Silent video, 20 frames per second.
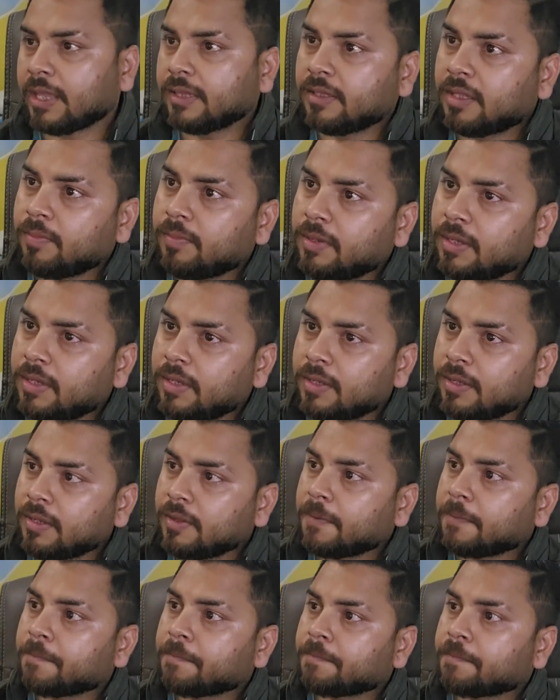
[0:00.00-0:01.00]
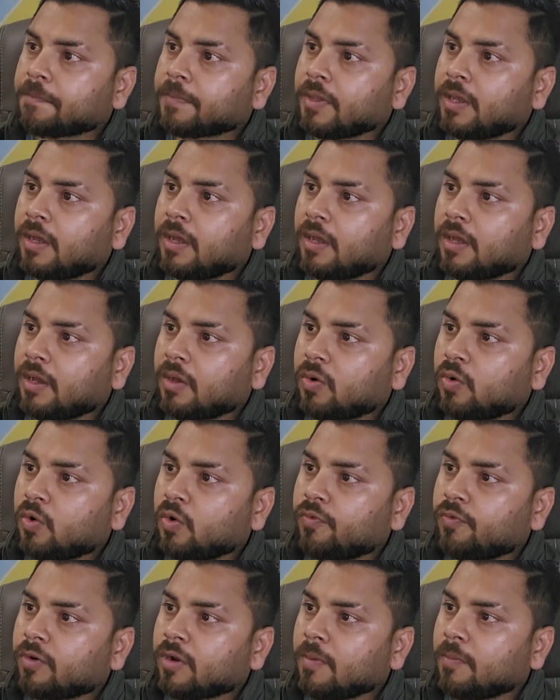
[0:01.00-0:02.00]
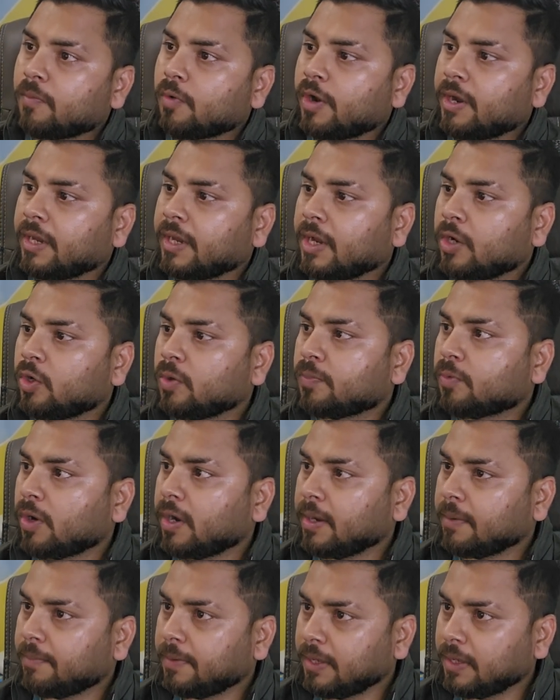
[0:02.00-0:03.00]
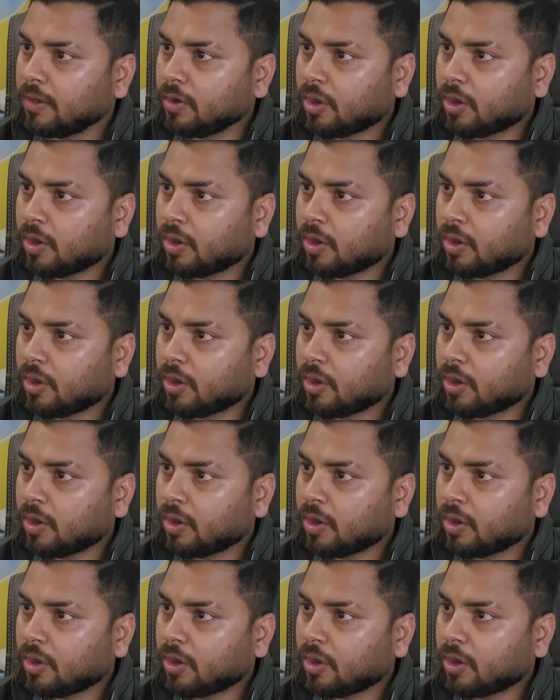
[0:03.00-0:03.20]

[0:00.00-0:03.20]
they be go from point A to point B